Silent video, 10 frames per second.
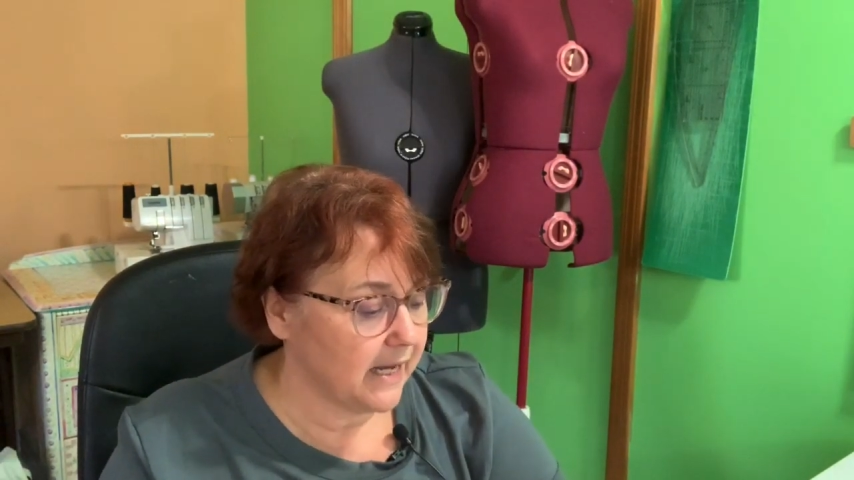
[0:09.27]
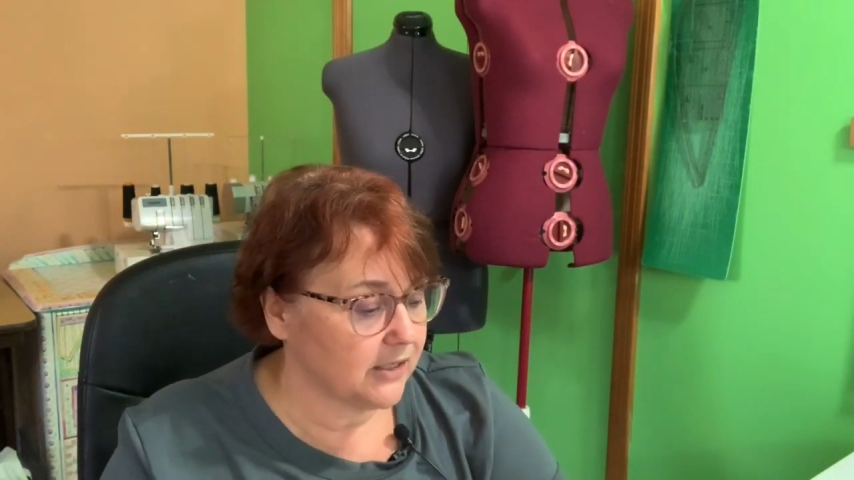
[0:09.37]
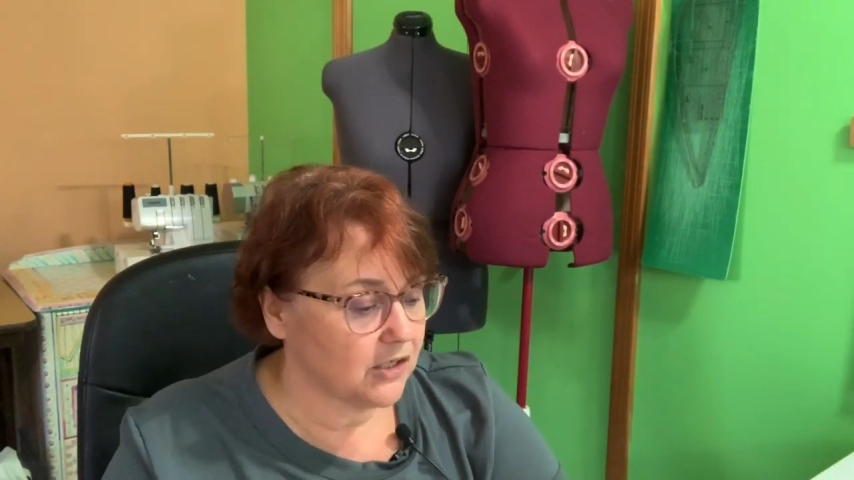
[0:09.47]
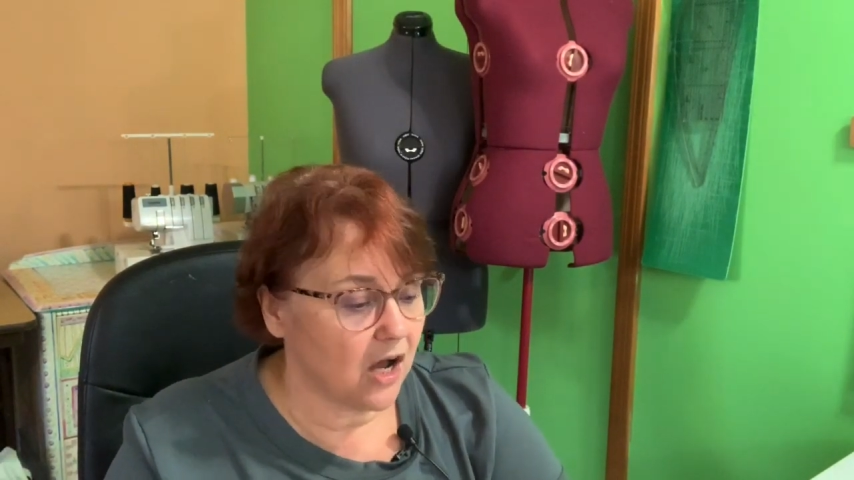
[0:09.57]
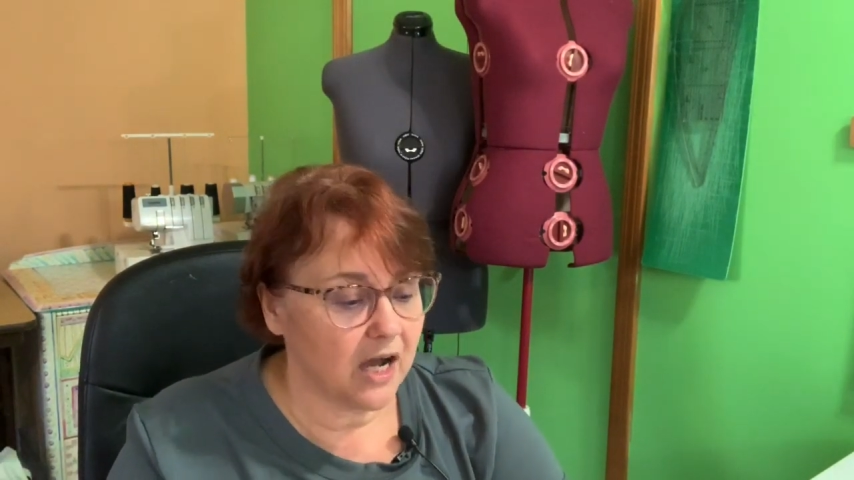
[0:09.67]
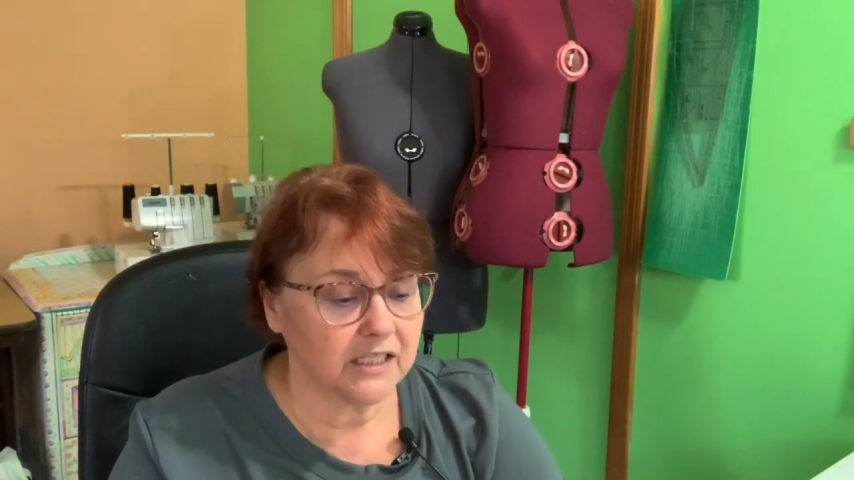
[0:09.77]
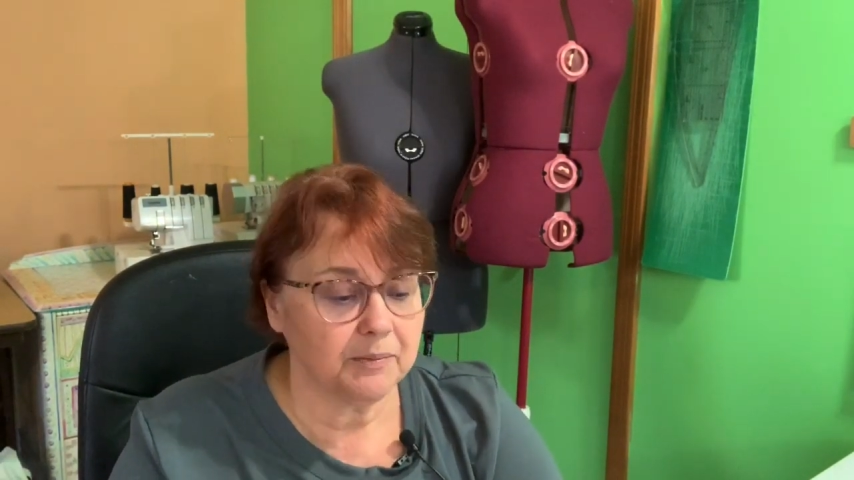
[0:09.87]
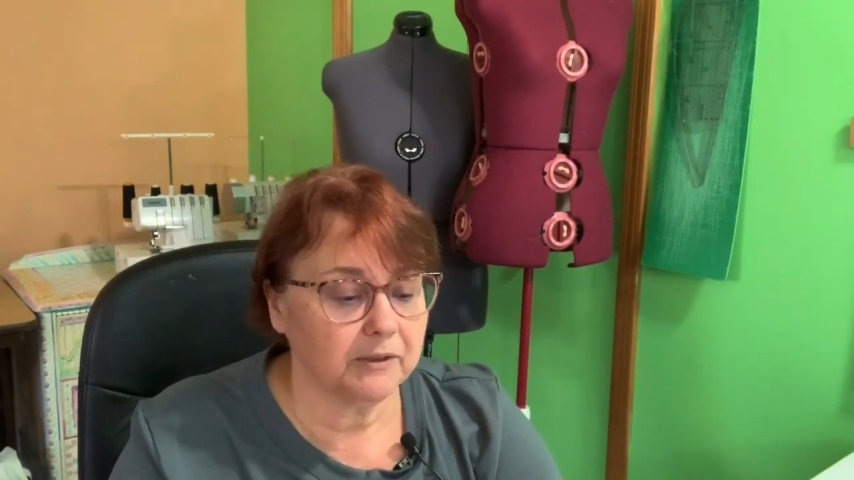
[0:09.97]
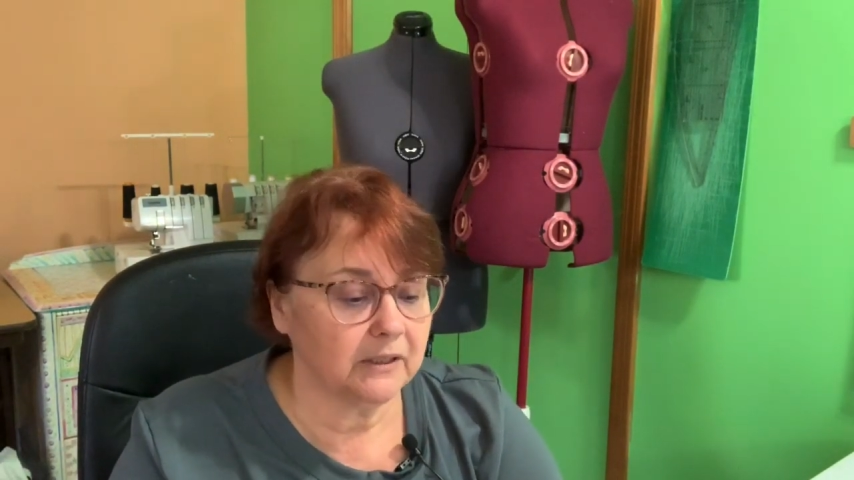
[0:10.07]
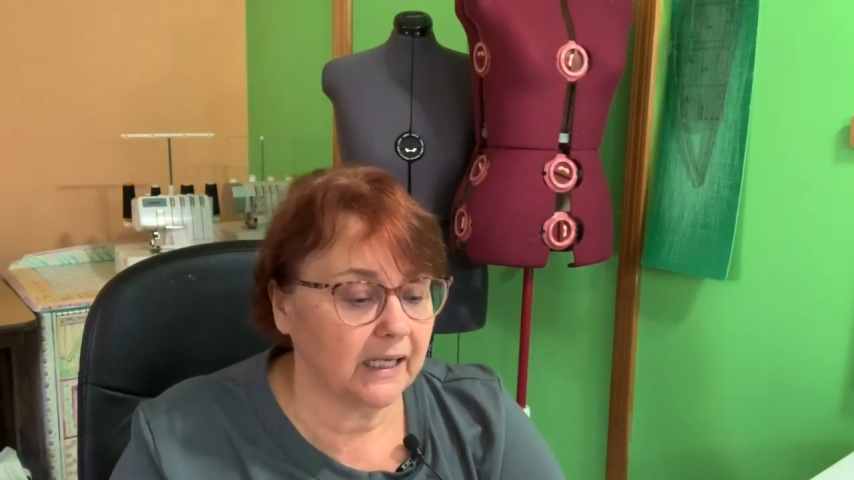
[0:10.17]
is the
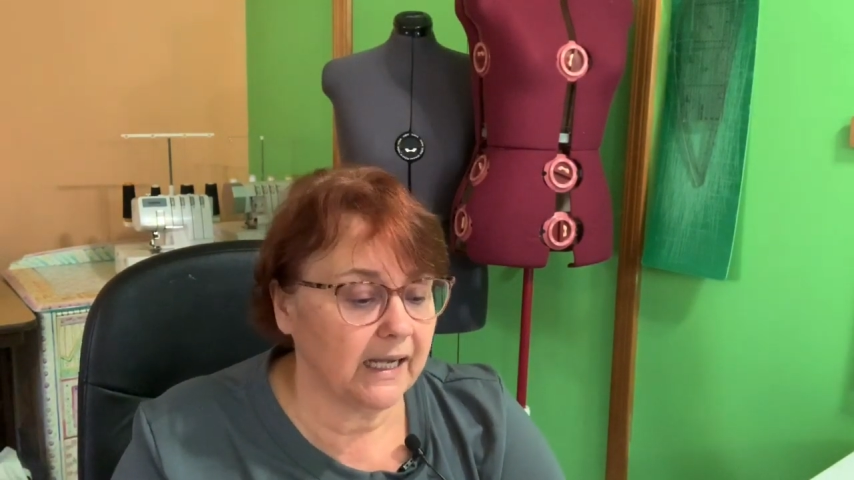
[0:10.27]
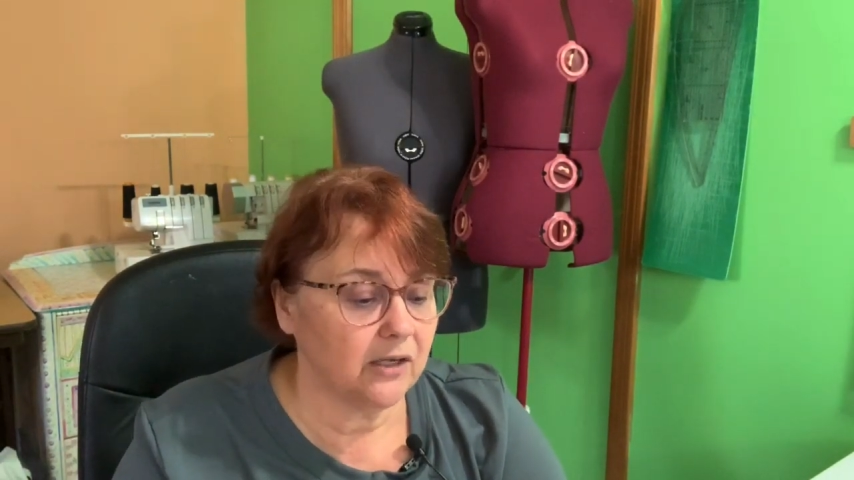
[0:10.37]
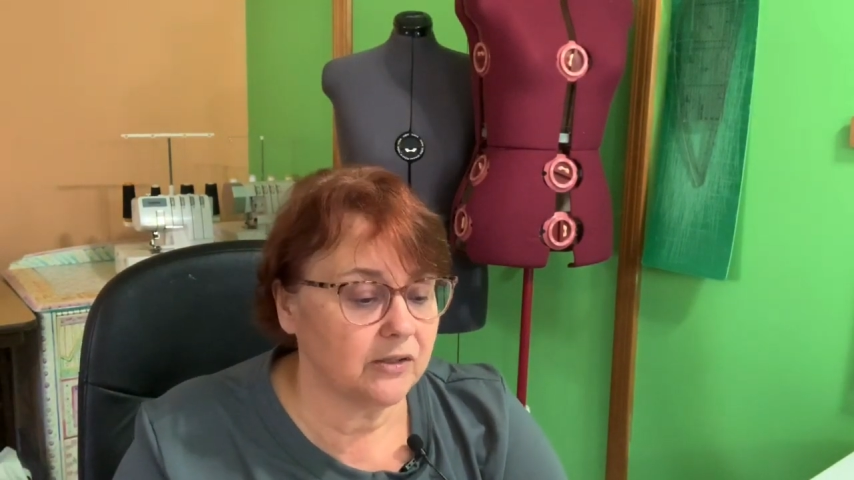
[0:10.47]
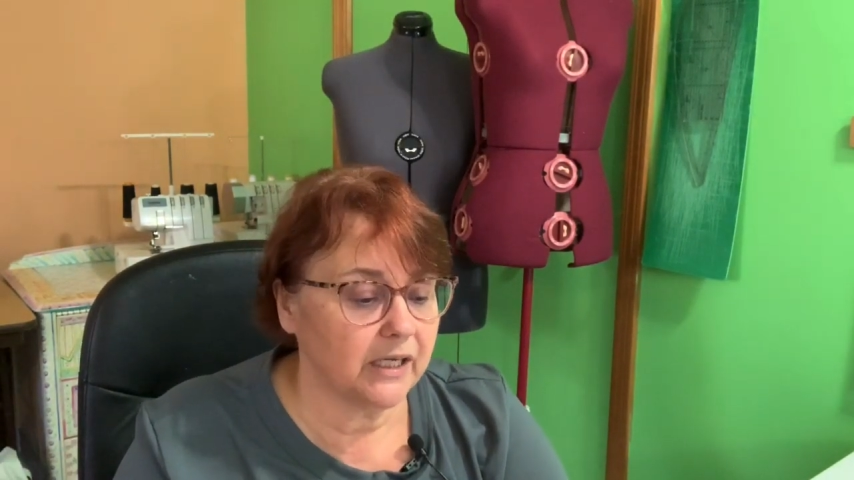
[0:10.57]
hospital gown.